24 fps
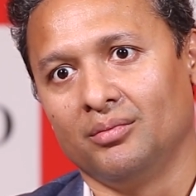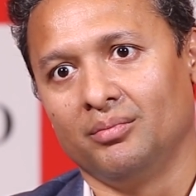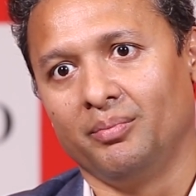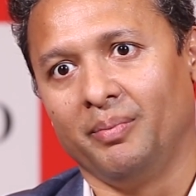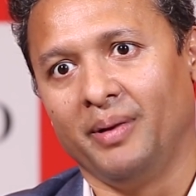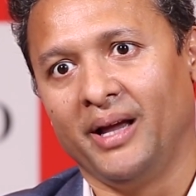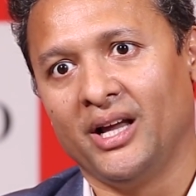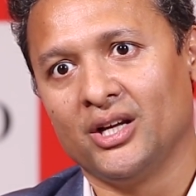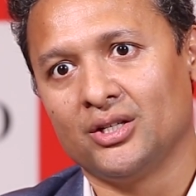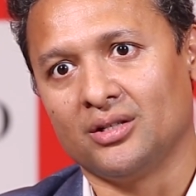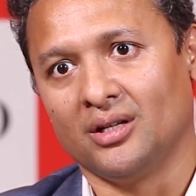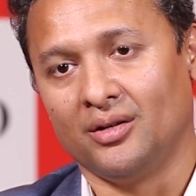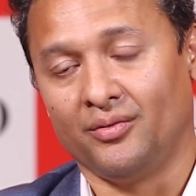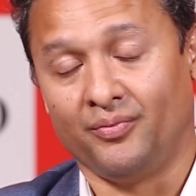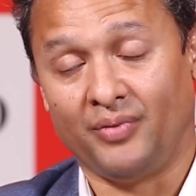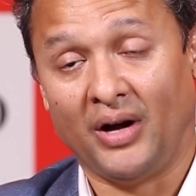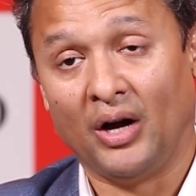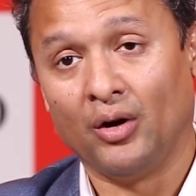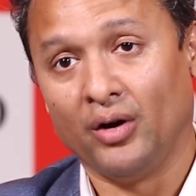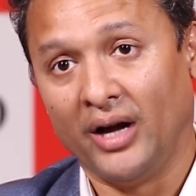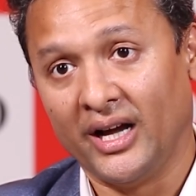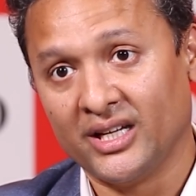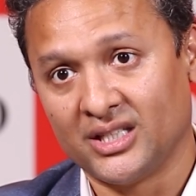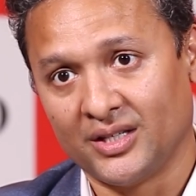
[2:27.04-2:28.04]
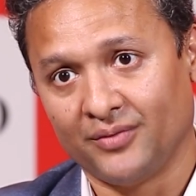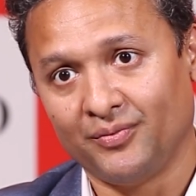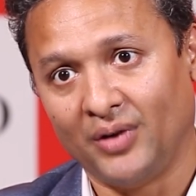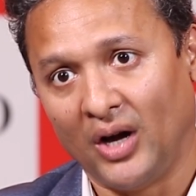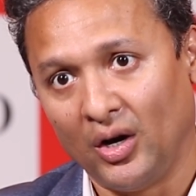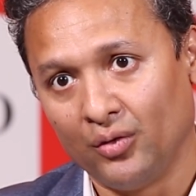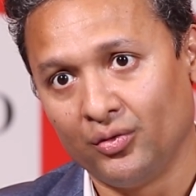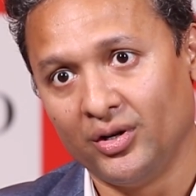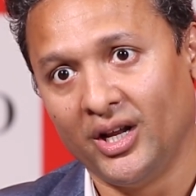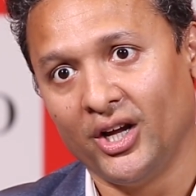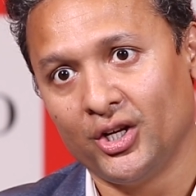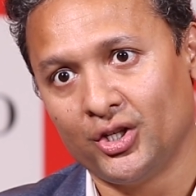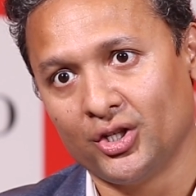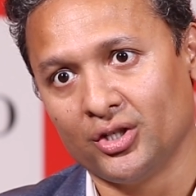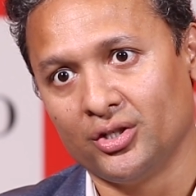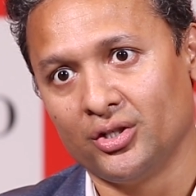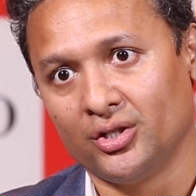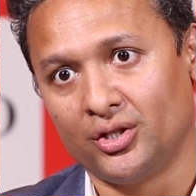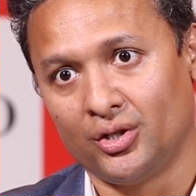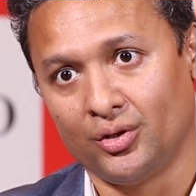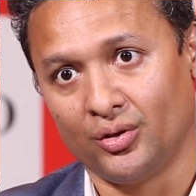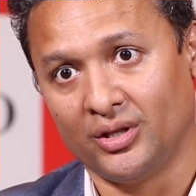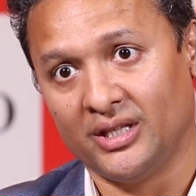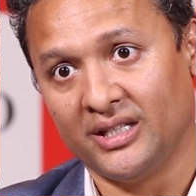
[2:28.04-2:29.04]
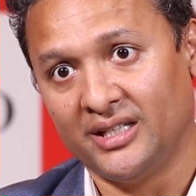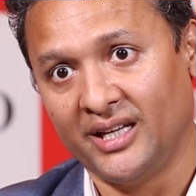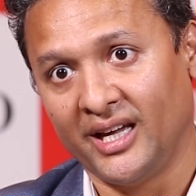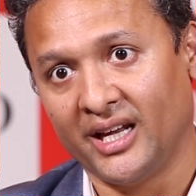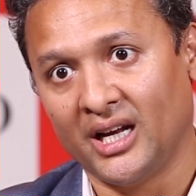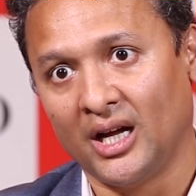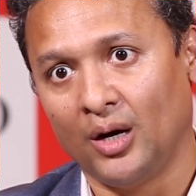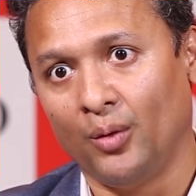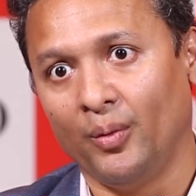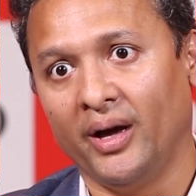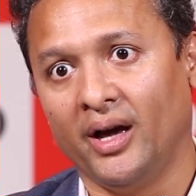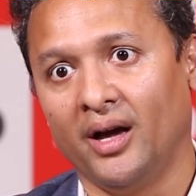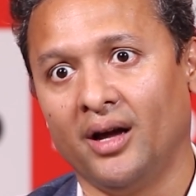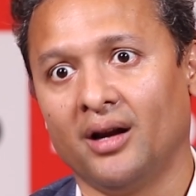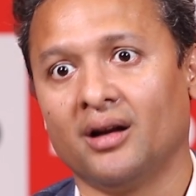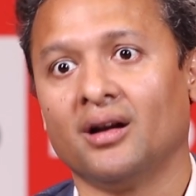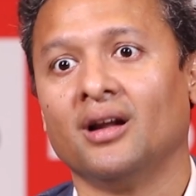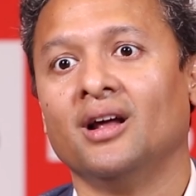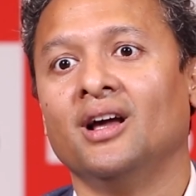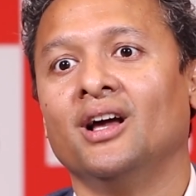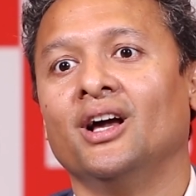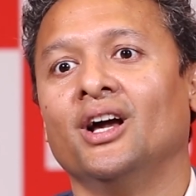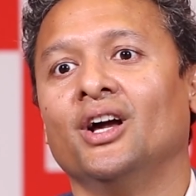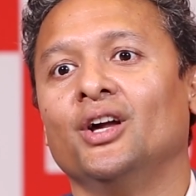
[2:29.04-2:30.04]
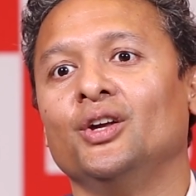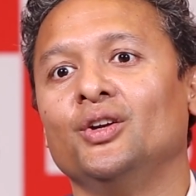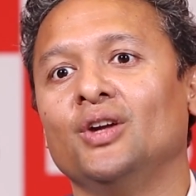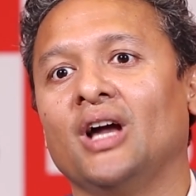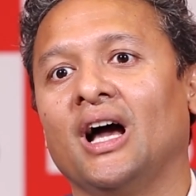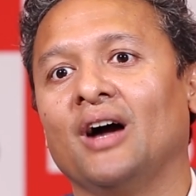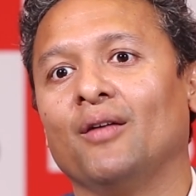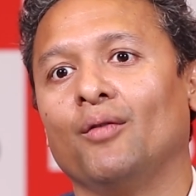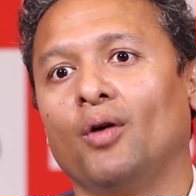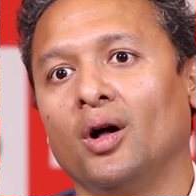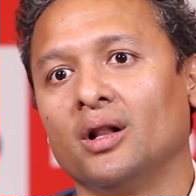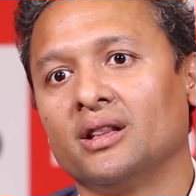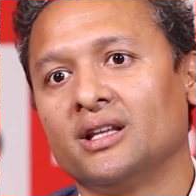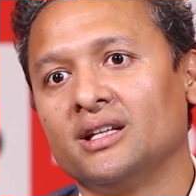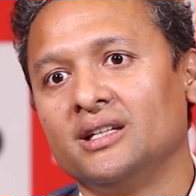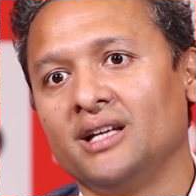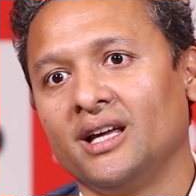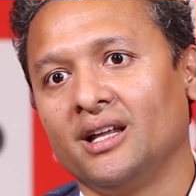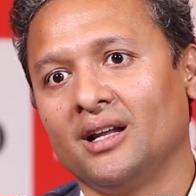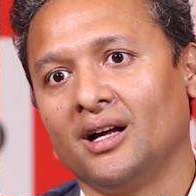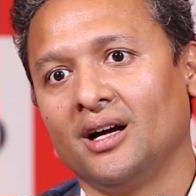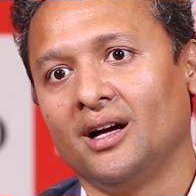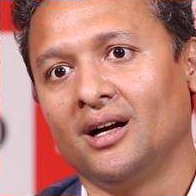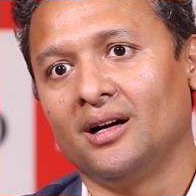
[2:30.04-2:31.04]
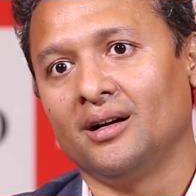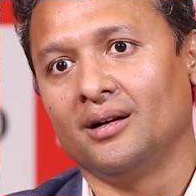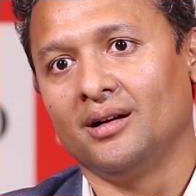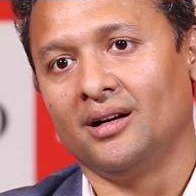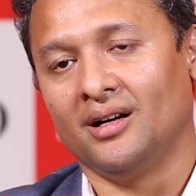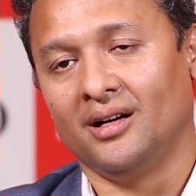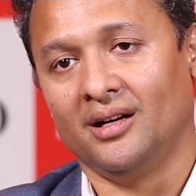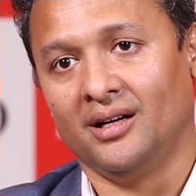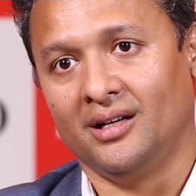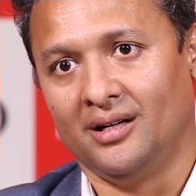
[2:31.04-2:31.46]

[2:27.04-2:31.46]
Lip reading: based as a foundation to the data, where you have all the data,